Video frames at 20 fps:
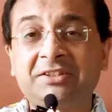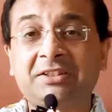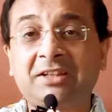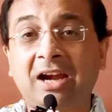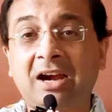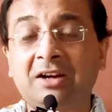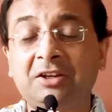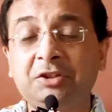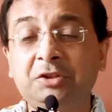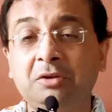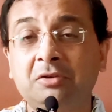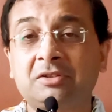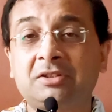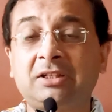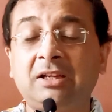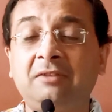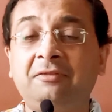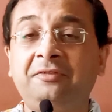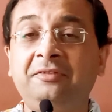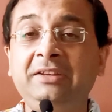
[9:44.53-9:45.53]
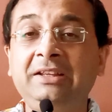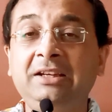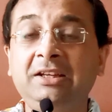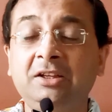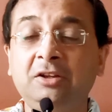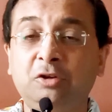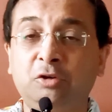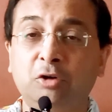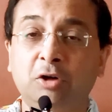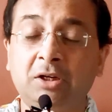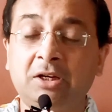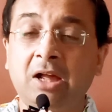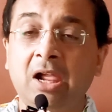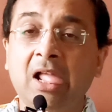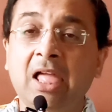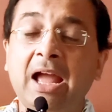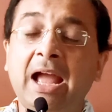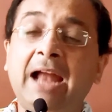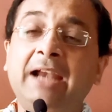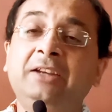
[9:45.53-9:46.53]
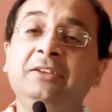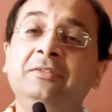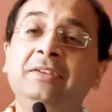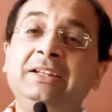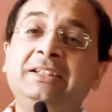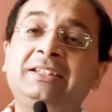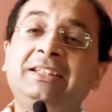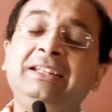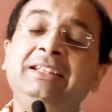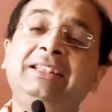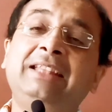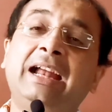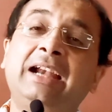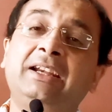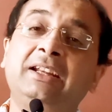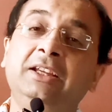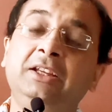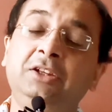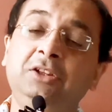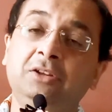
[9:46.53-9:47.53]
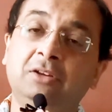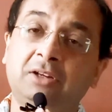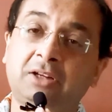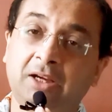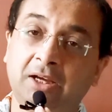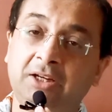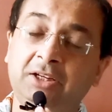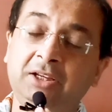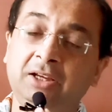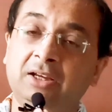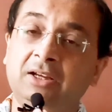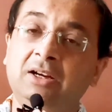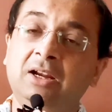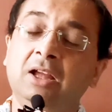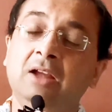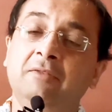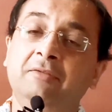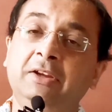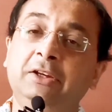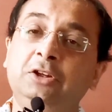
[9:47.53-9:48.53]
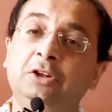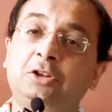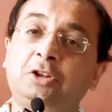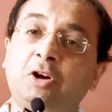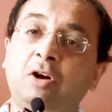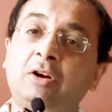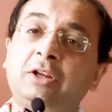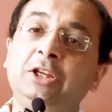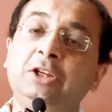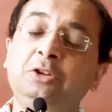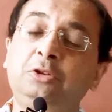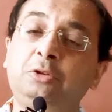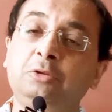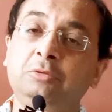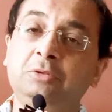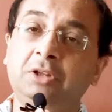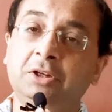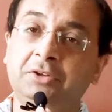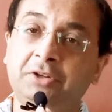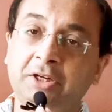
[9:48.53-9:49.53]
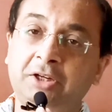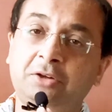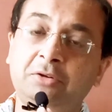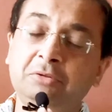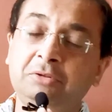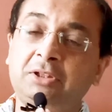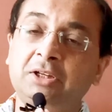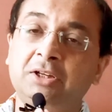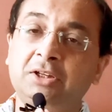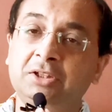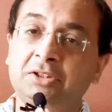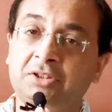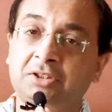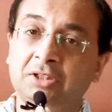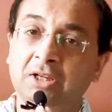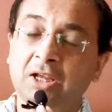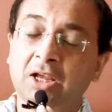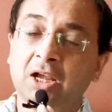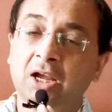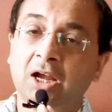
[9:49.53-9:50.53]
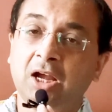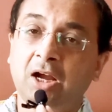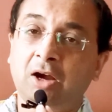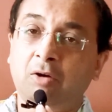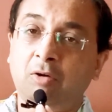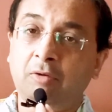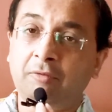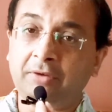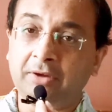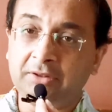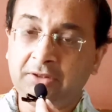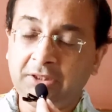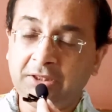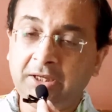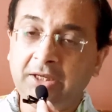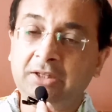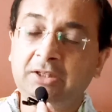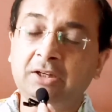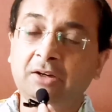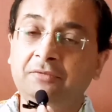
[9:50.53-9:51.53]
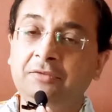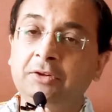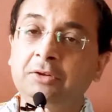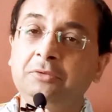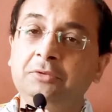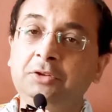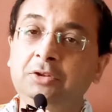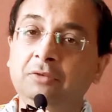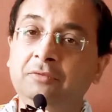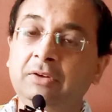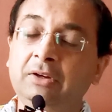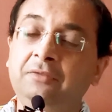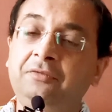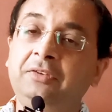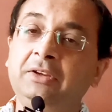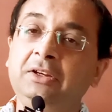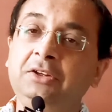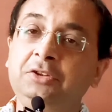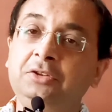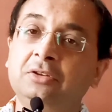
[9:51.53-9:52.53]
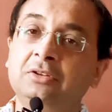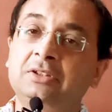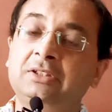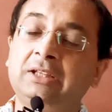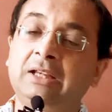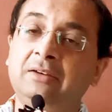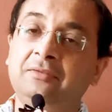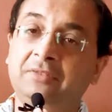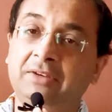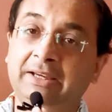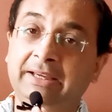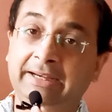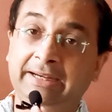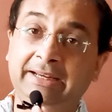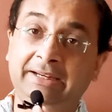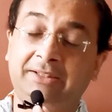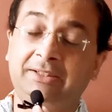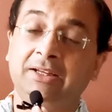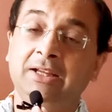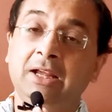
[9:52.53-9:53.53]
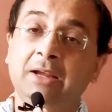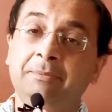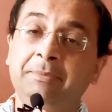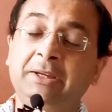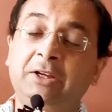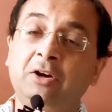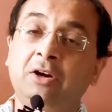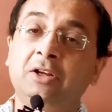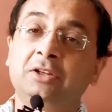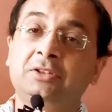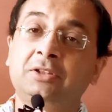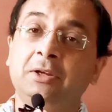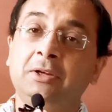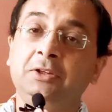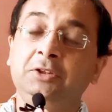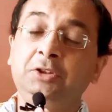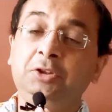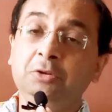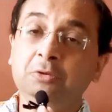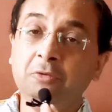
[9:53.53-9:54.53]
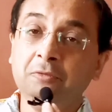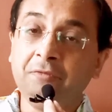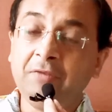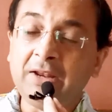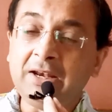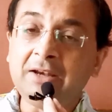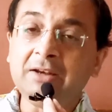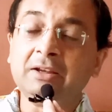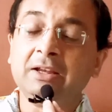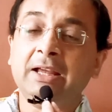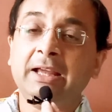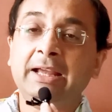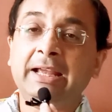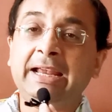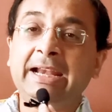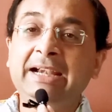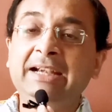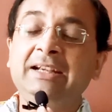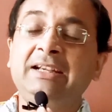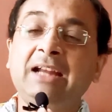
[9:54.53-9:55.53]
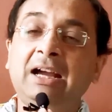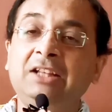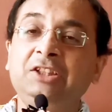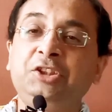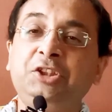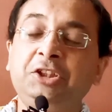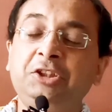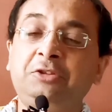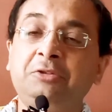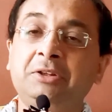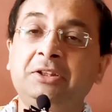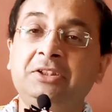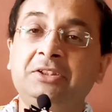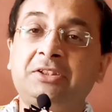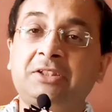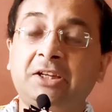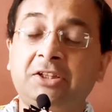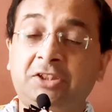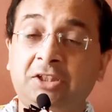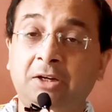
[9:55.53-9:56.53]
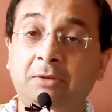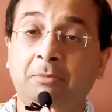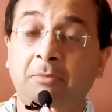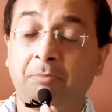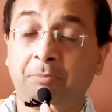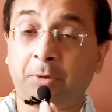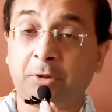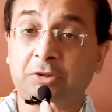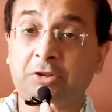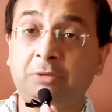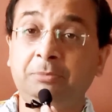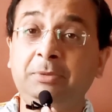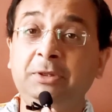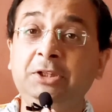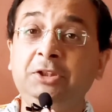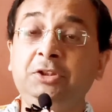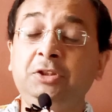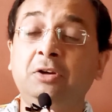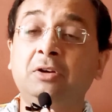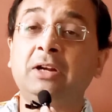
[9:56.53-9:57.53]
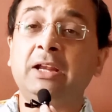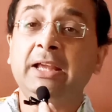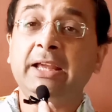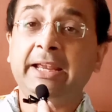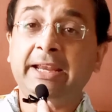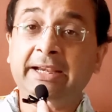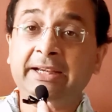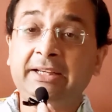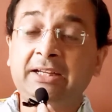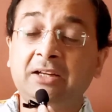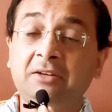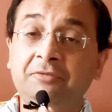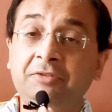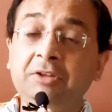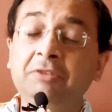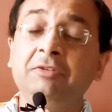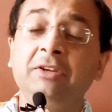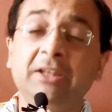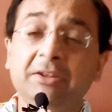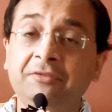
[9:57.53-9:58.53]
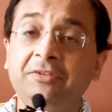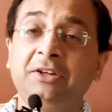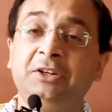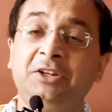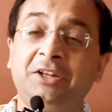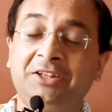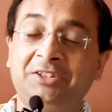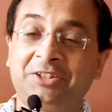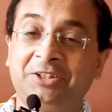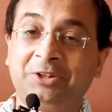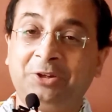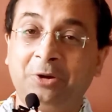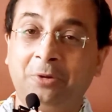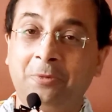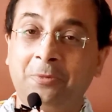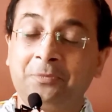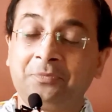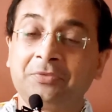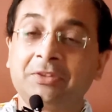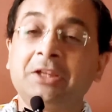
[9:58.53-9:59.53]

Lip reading: start yourself feeling good, and you will see that in your career, when you're talking to the recruiters over the interview, you will feel yourself great, because you will indulge into a discussion. Possibly your interviewee even doesn't know.